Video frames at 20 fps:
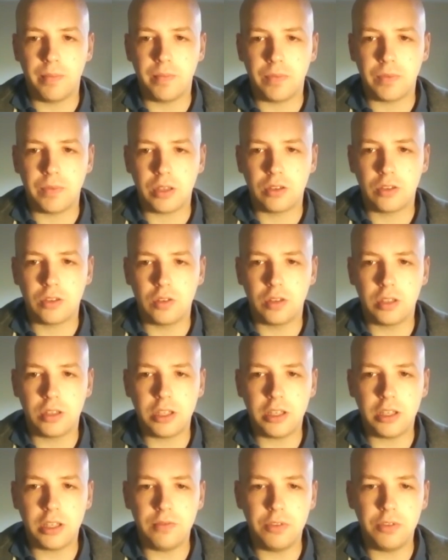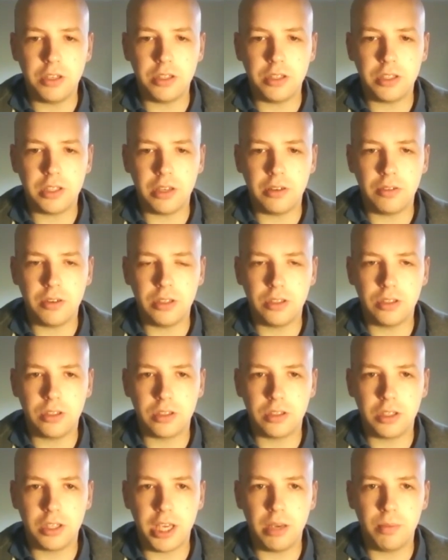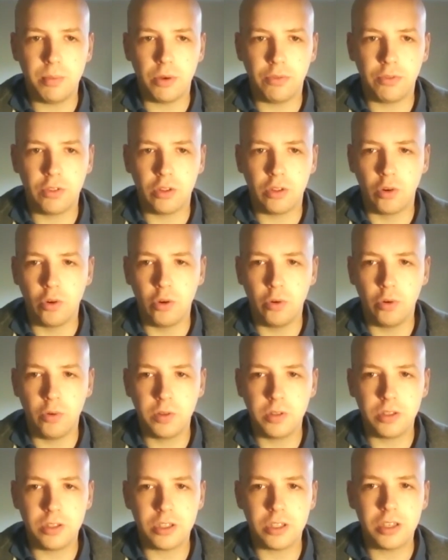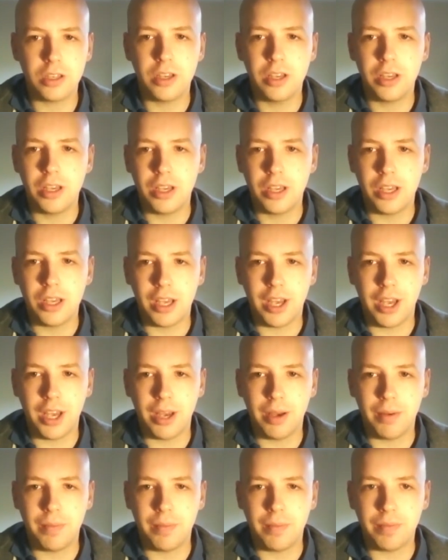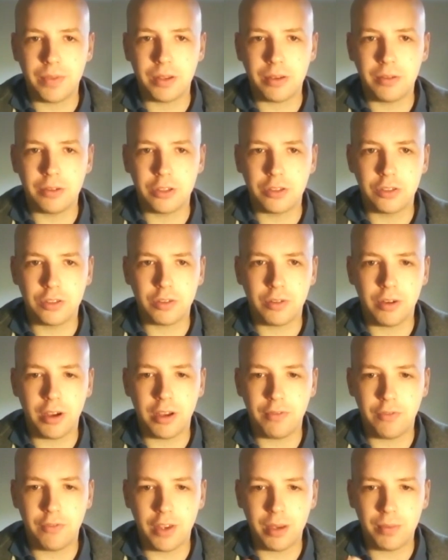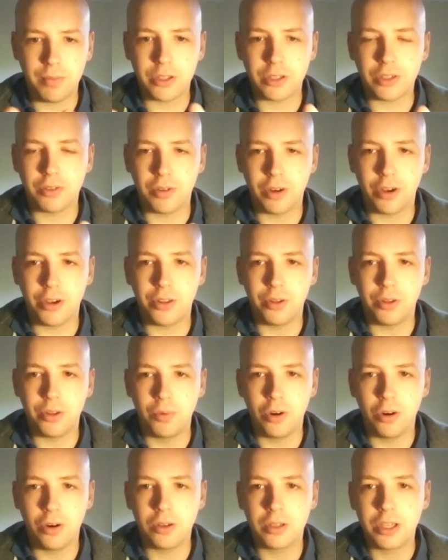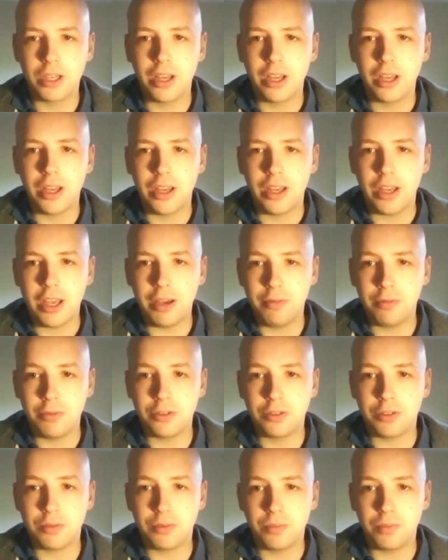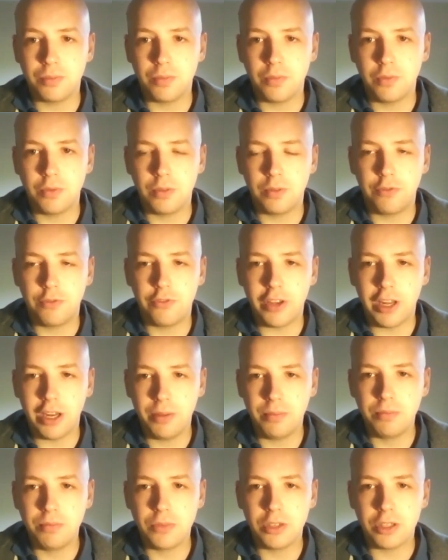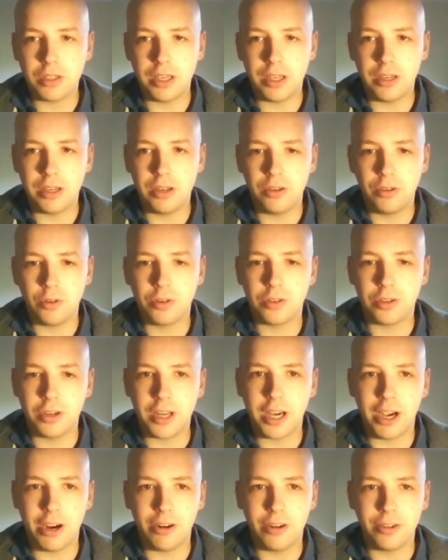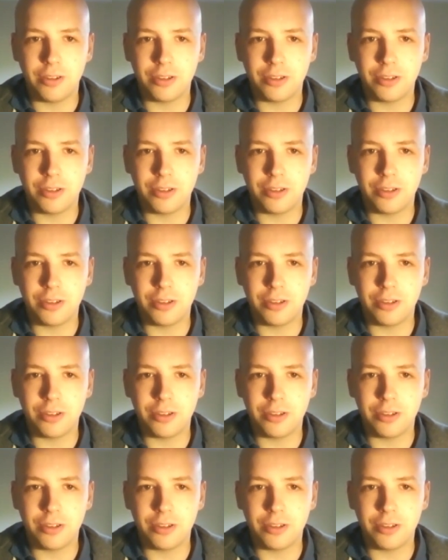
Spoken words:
So the TV series Game of Thrones, which is quite famous around the world, it was filmed in Northern Ireland.